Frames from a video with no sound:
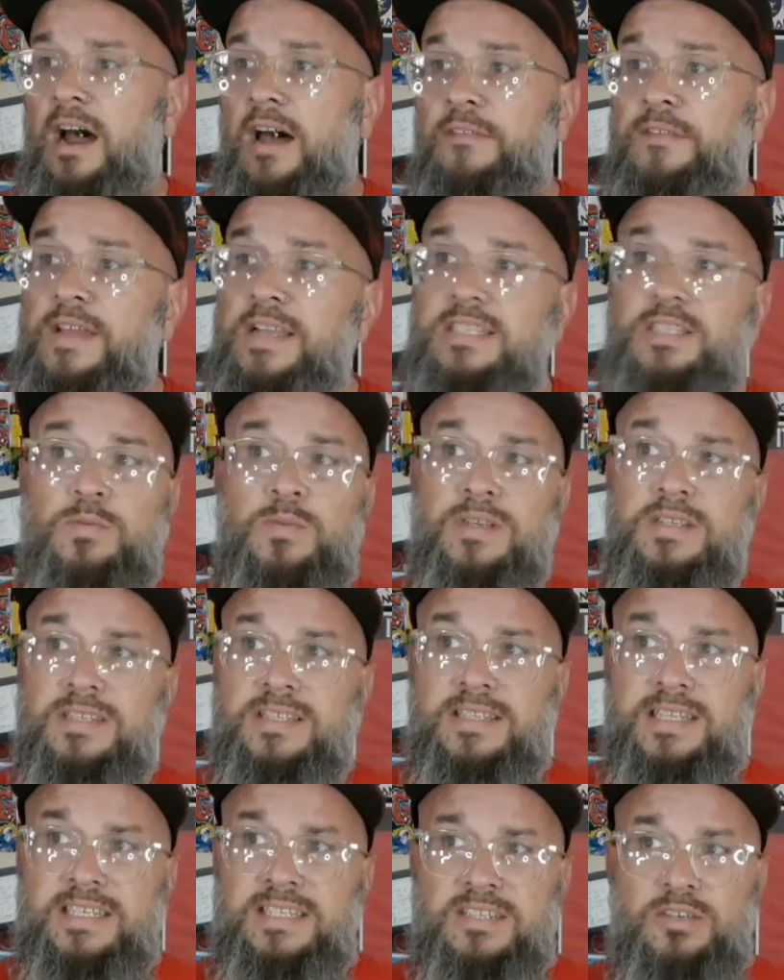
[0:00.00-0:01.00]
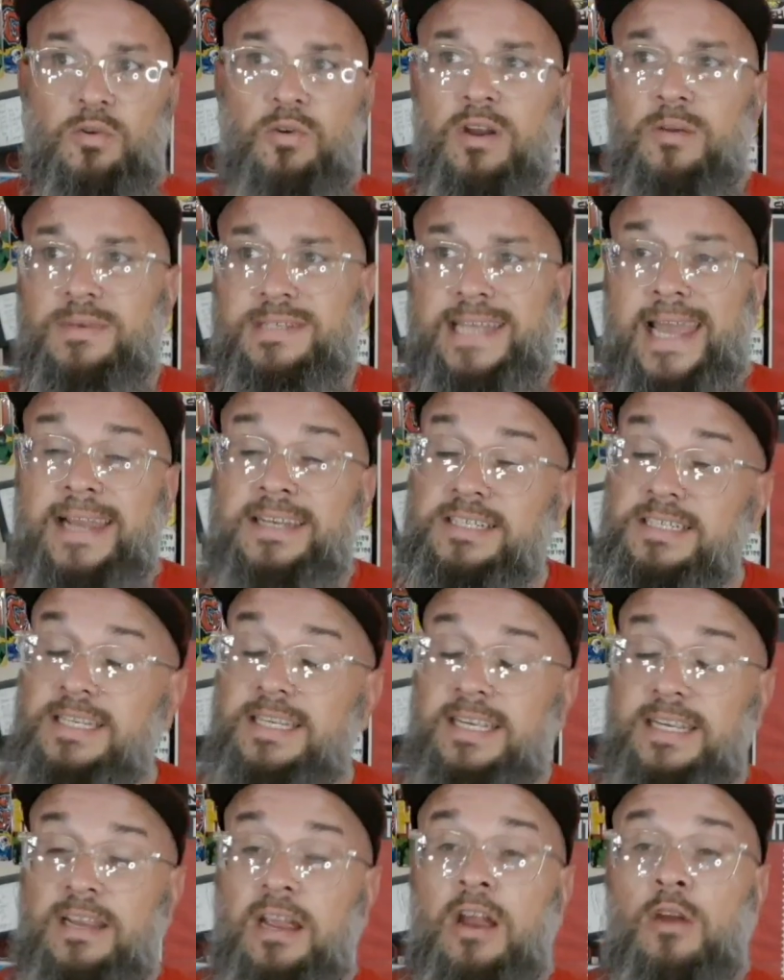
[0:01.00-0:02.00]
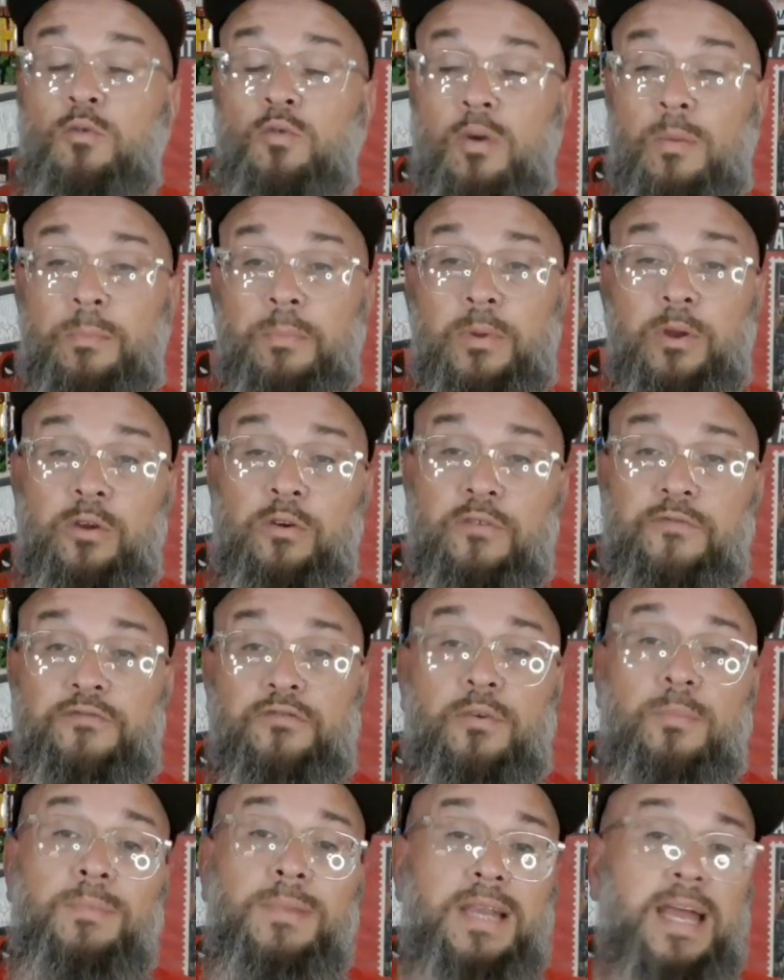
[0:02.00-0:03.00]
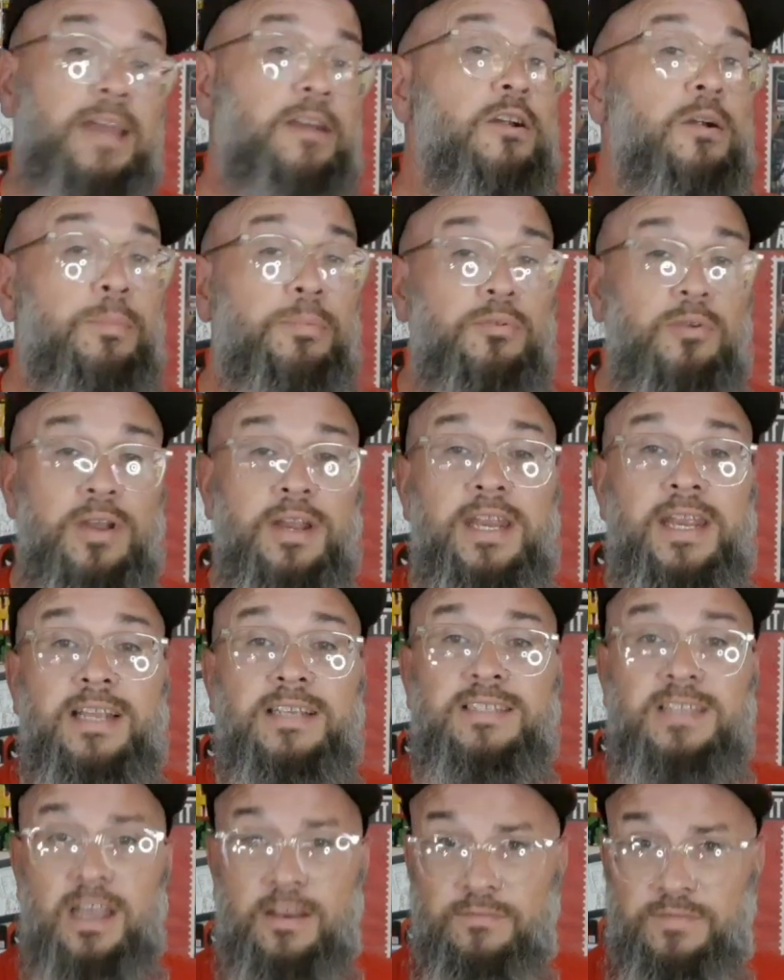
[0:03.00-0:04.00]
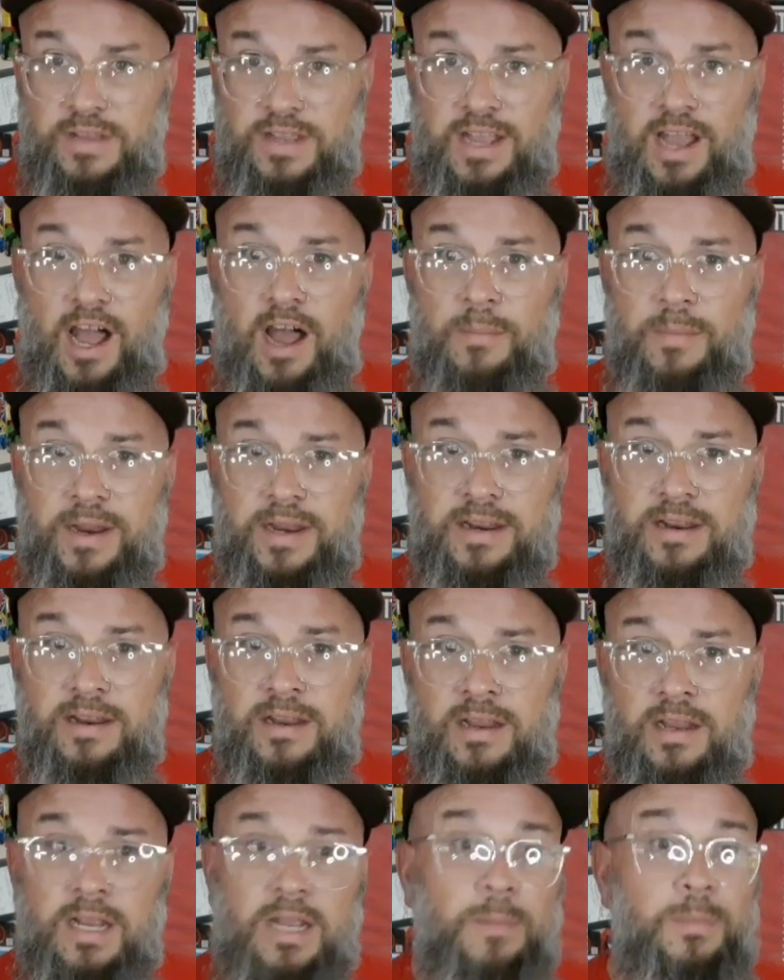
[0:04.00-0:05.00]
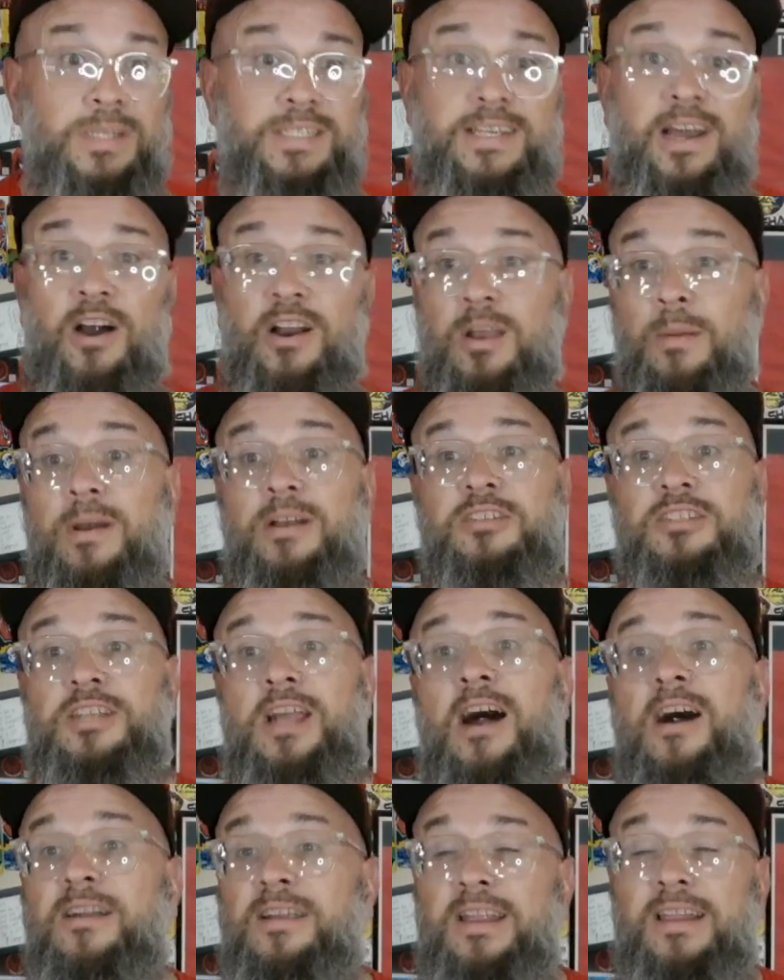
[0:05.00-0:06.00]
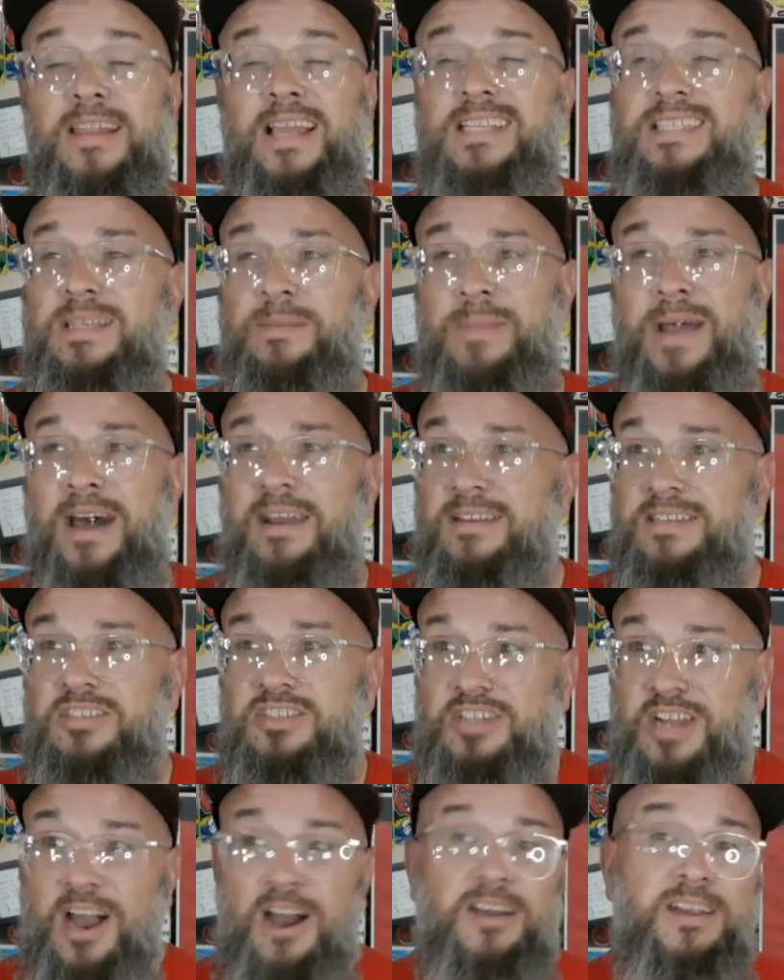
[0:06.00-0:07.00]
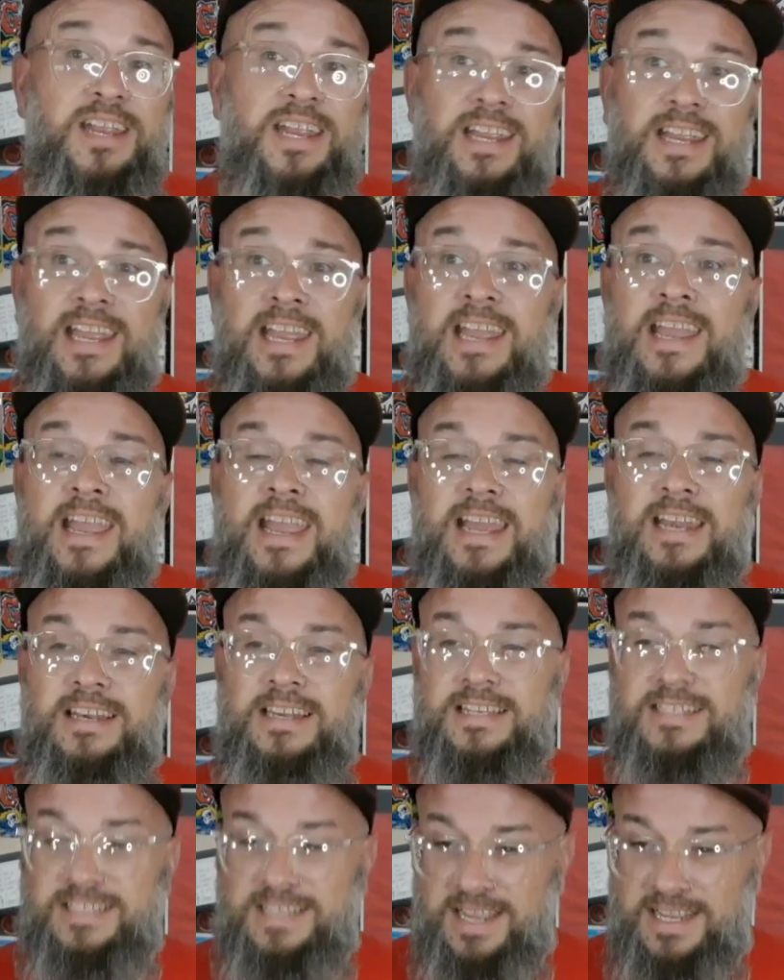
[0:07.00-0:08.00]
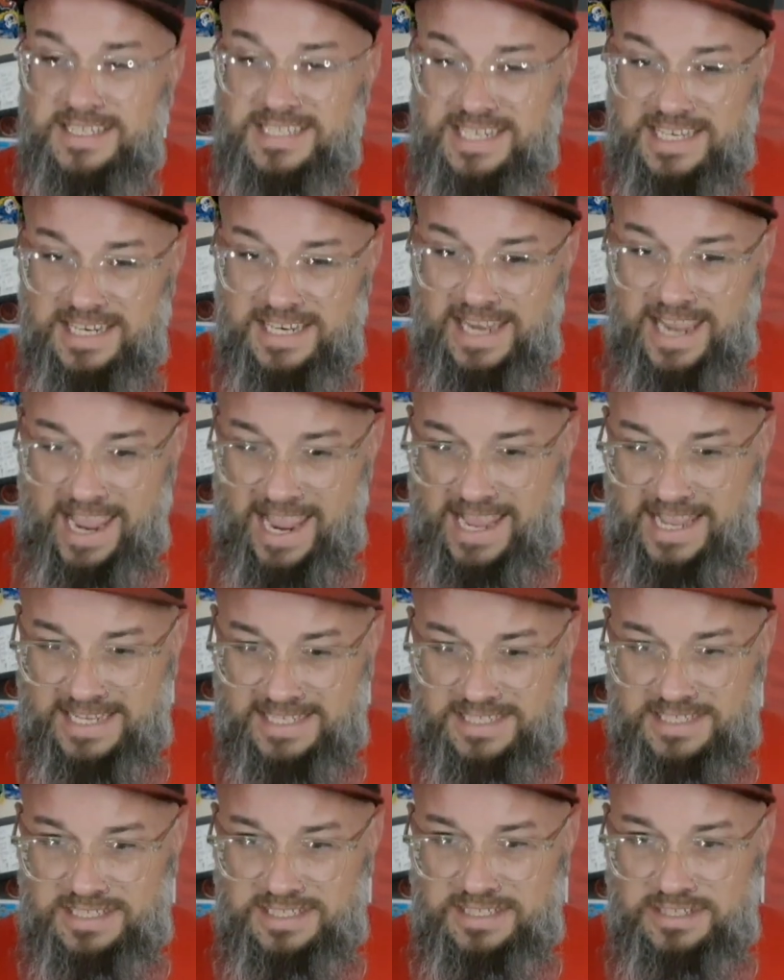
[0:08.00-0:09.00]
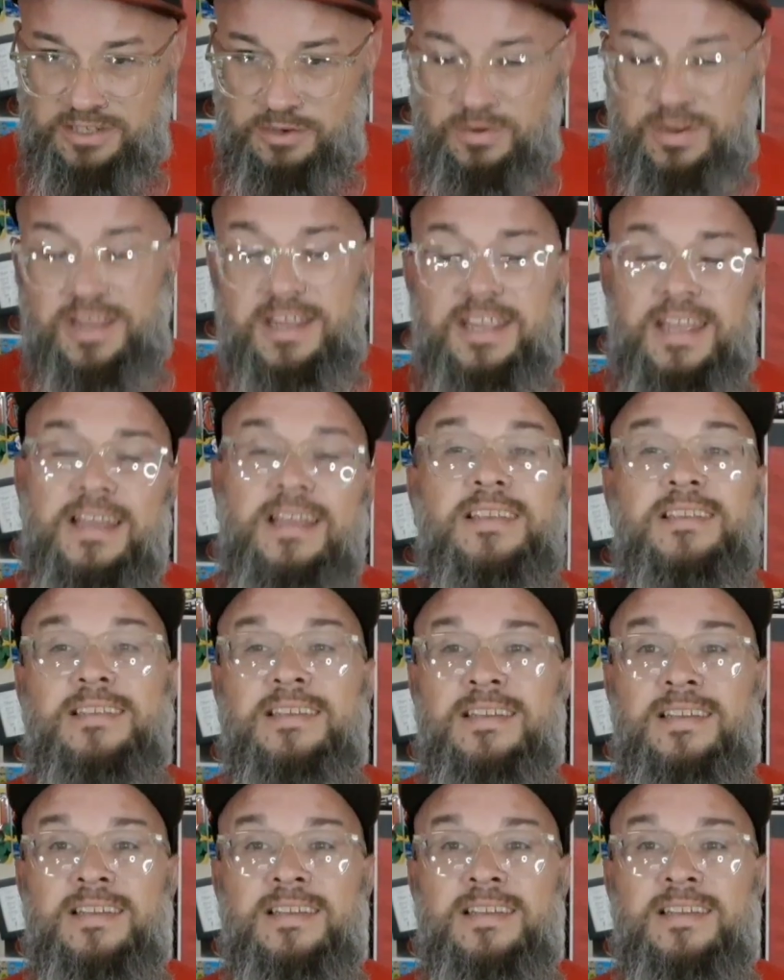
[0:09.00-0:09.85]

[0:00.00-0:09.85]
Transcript: This story was actually removed from later printings of the comic. But talk about shocking. That's about as shocking and disgusting as you can get.